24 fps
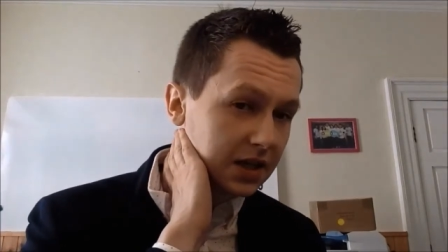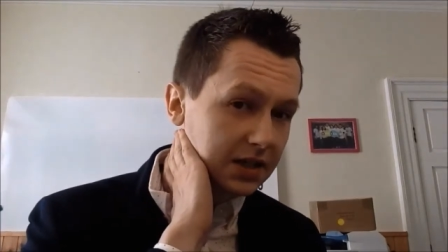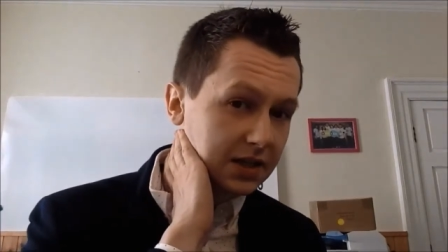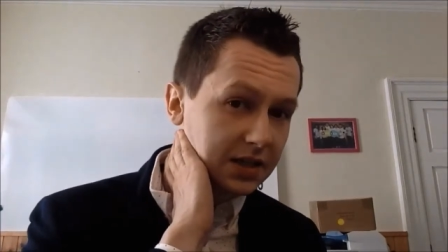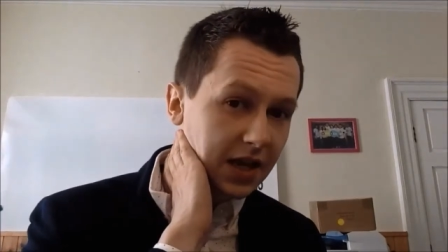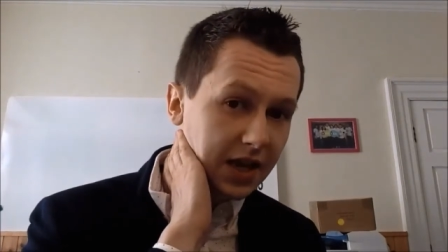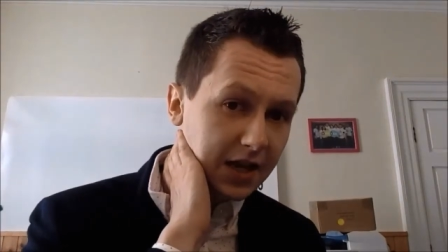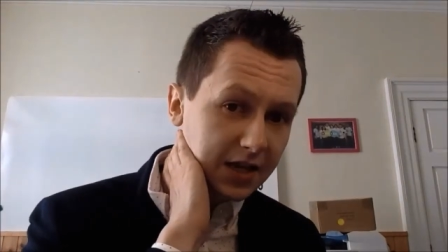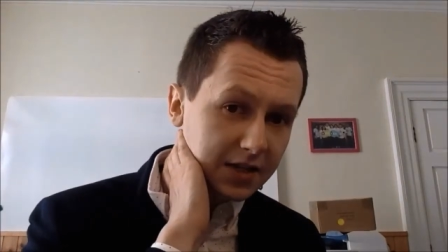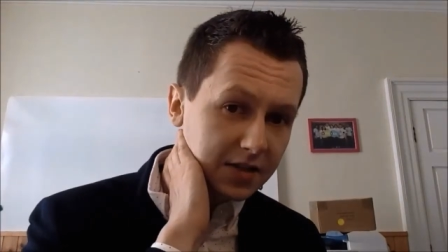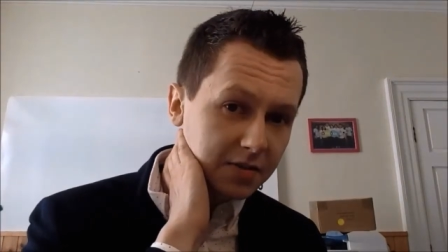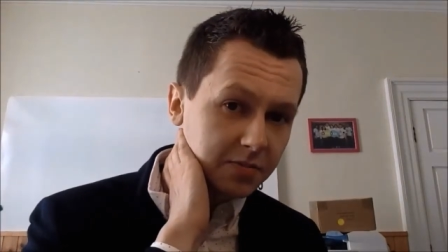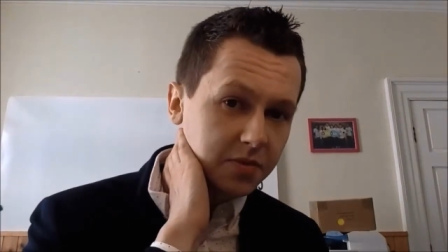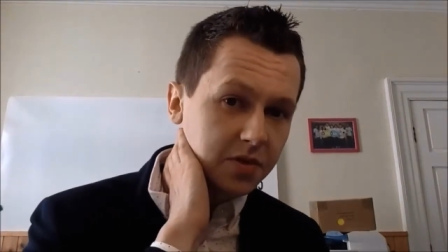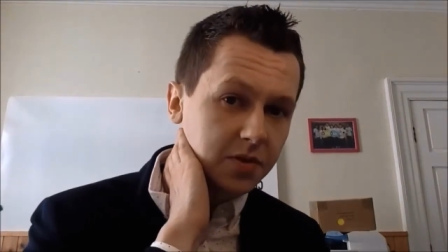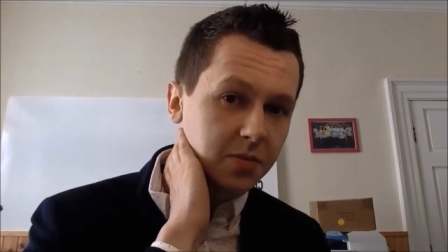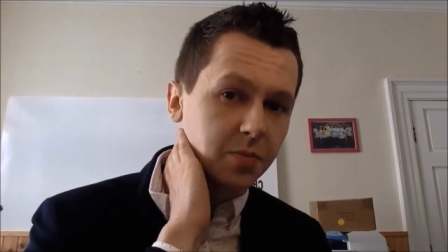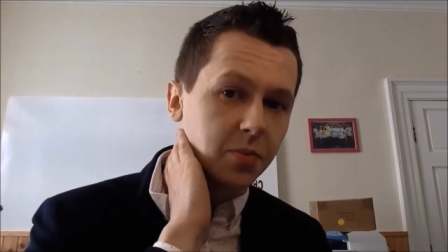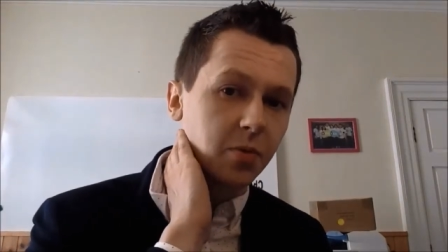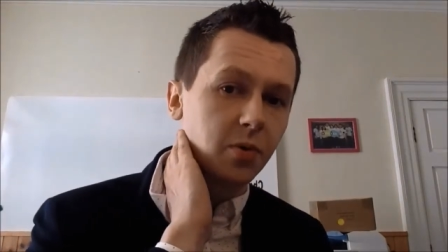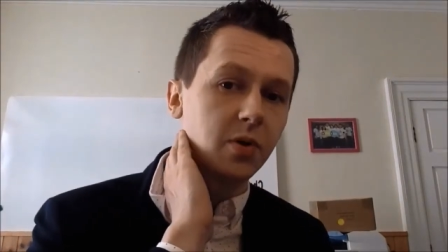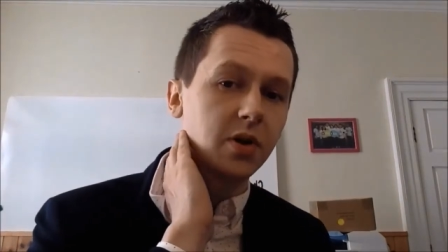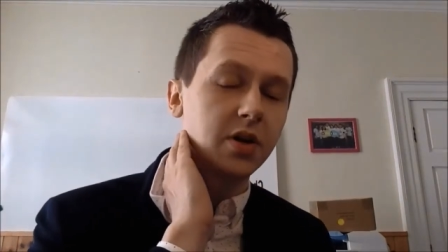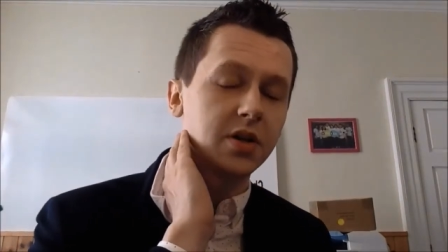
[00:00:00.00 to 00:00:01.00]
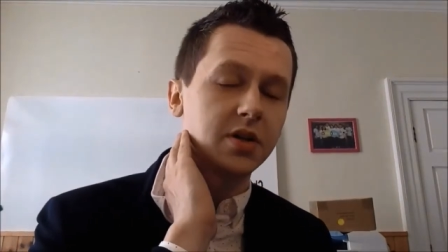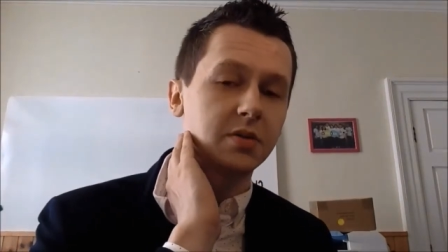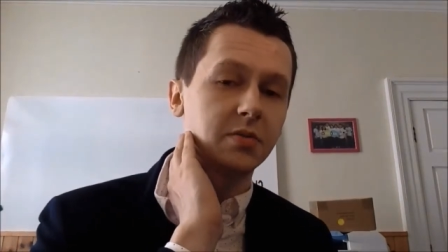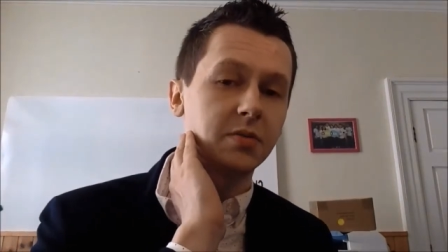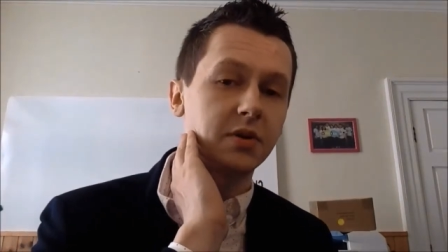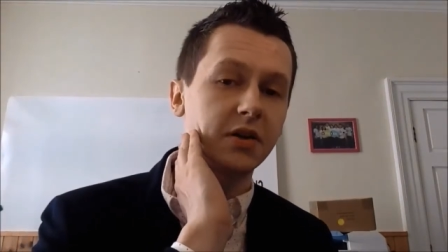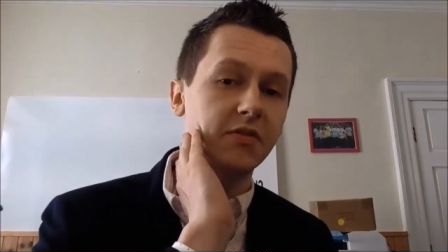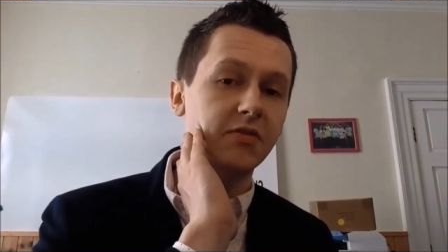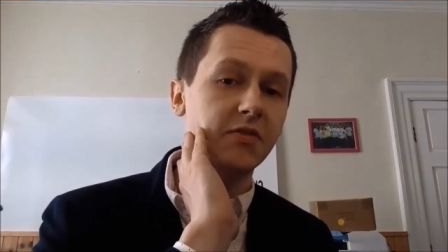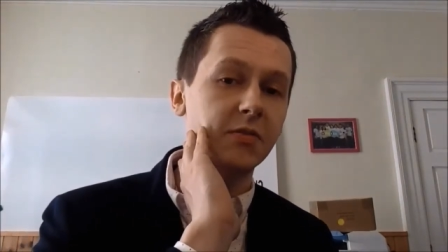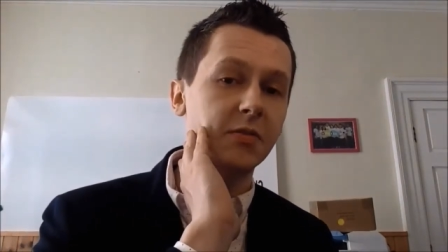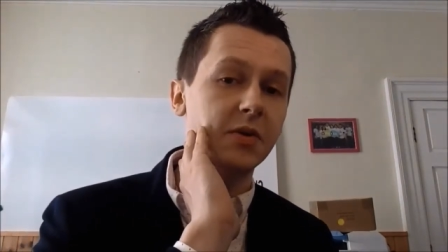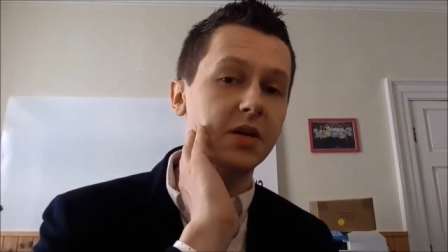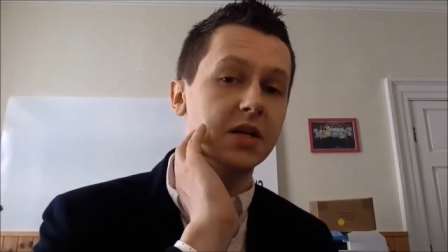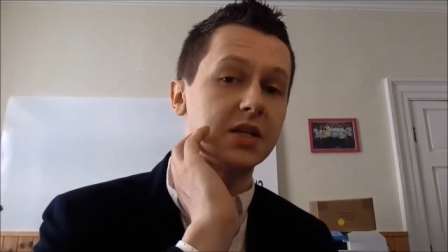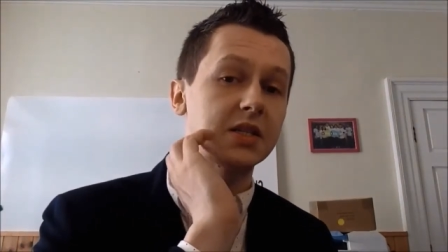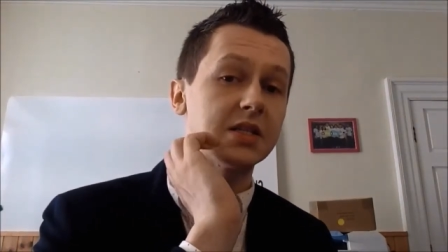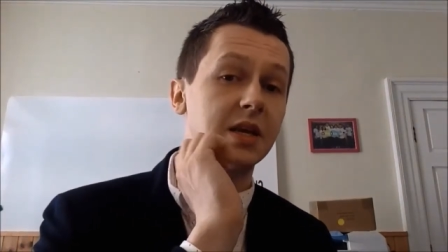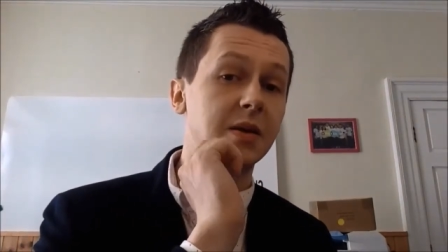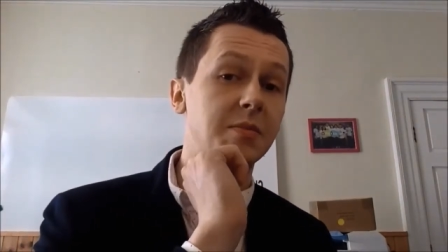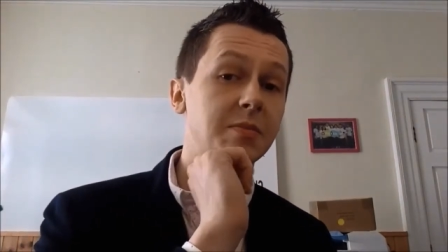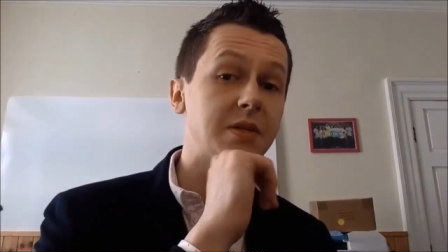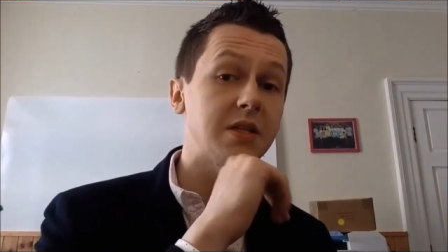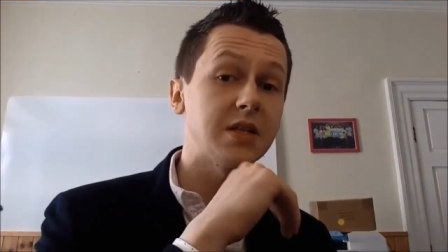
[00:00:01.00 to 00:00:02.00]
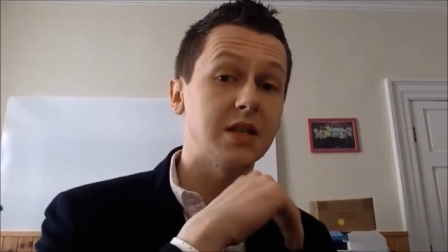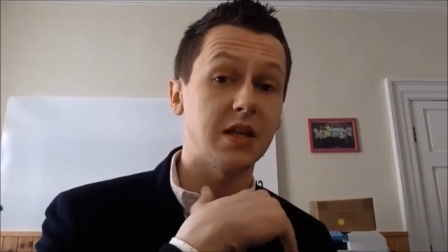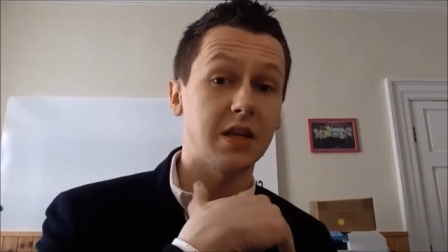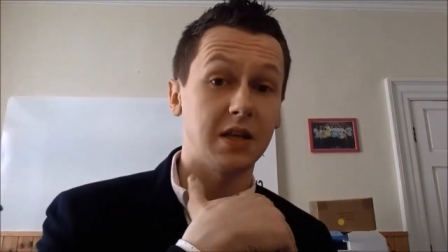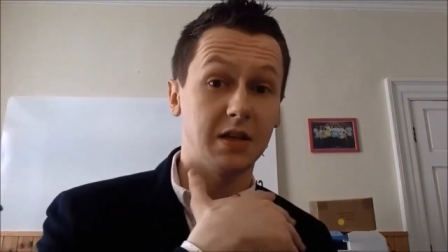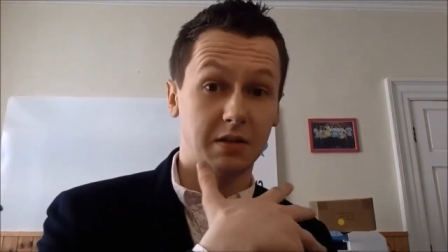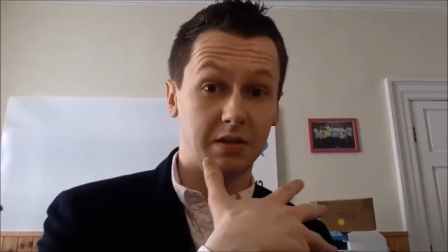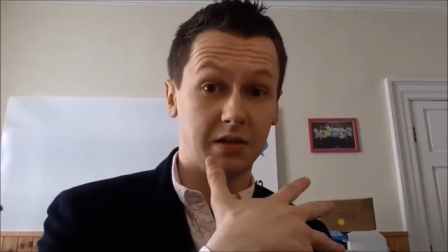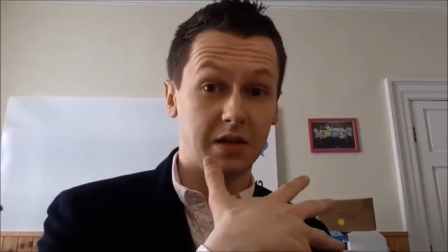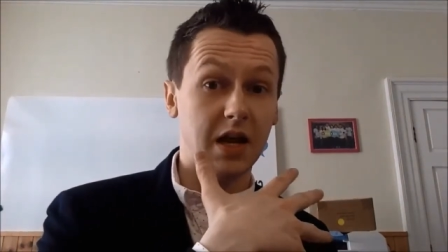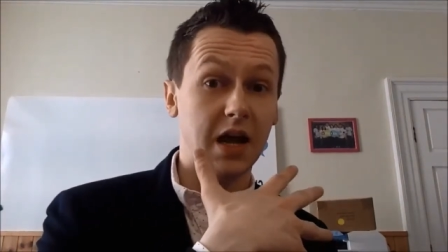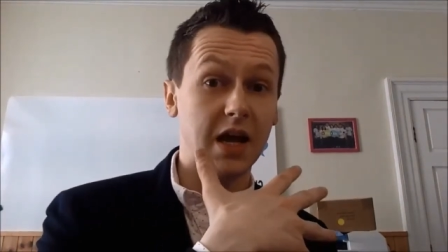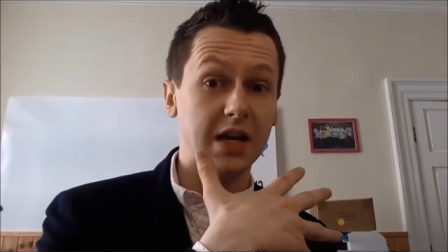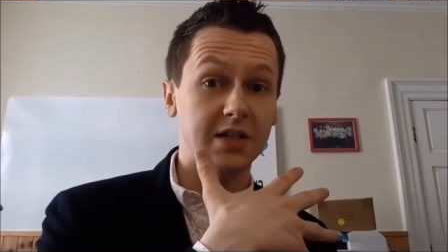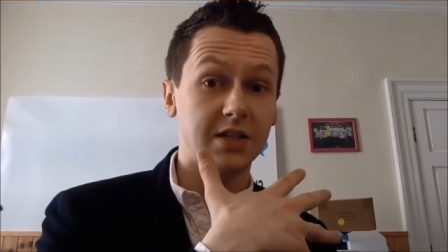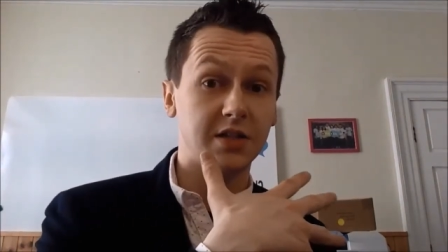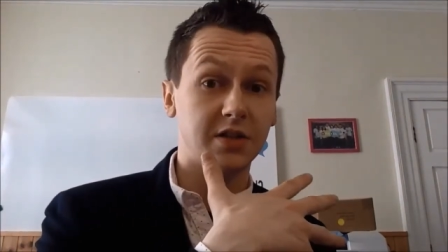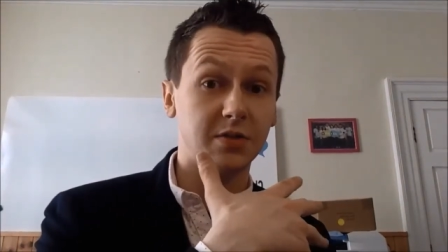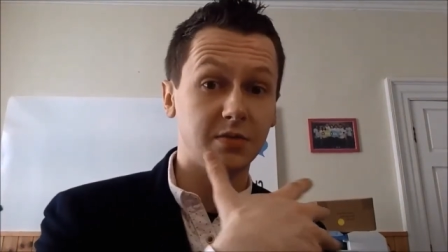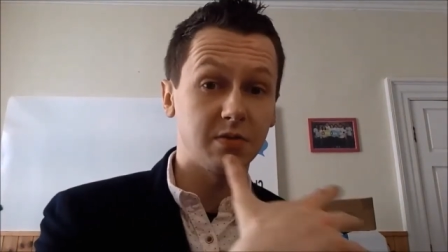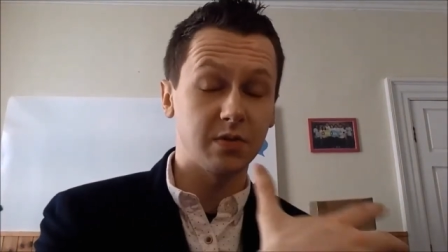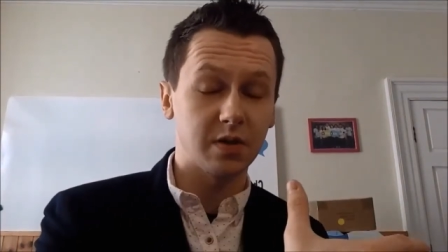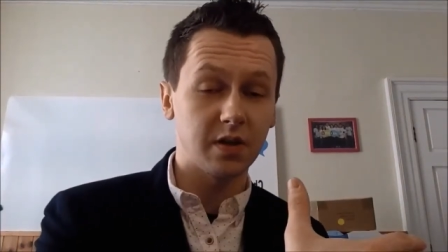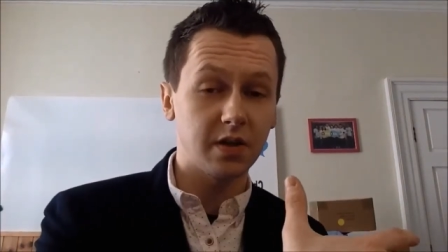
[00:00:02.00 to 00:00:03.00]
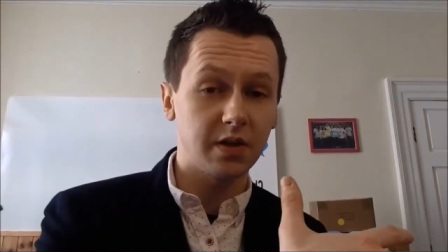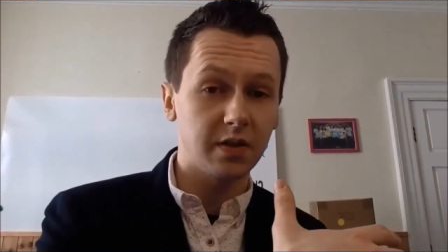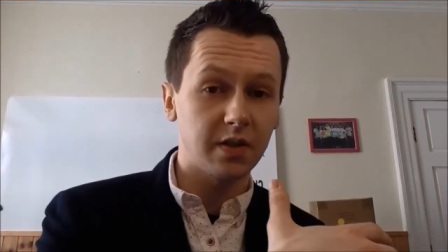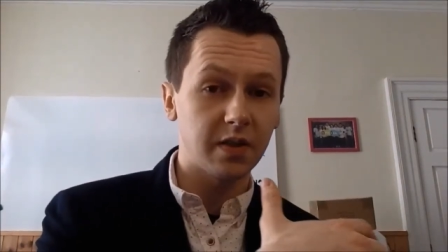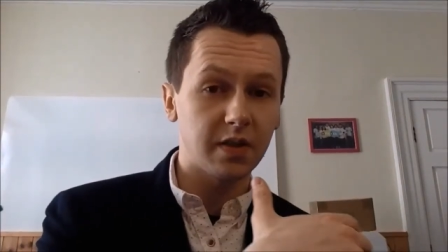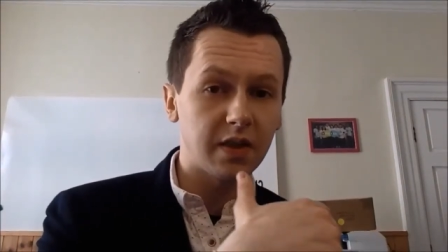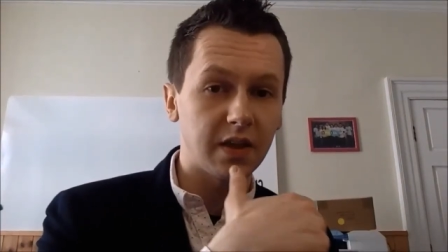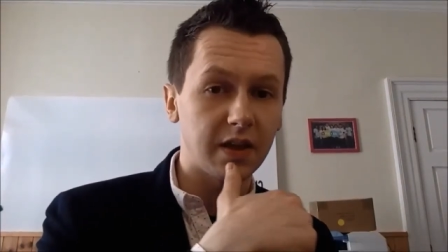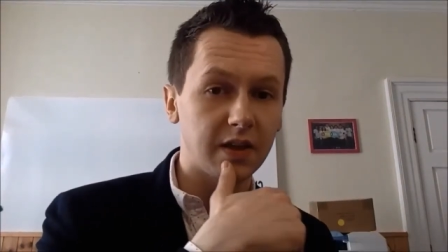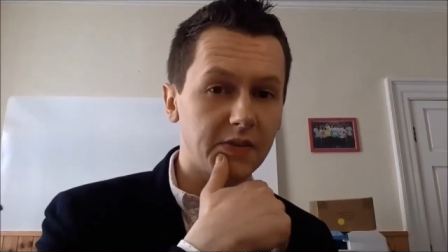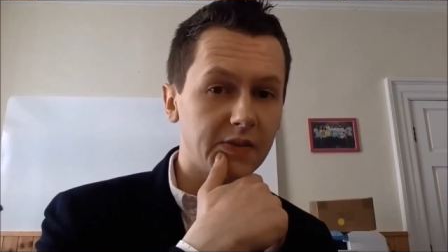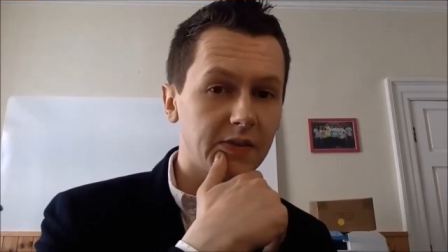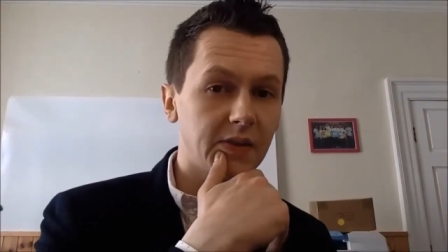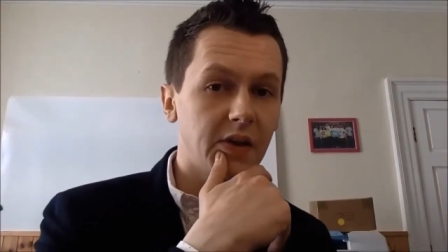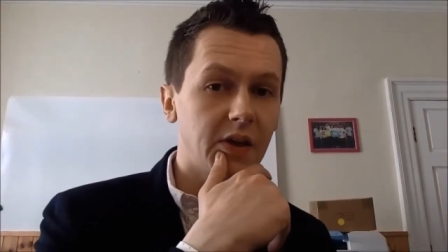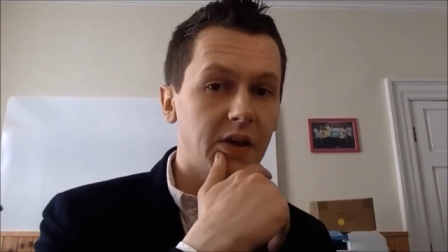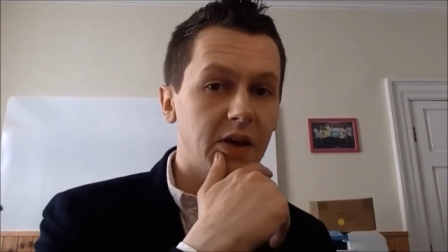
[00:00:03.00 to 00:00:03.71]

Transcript: take some support or whatever about accepting that you had to do certain things.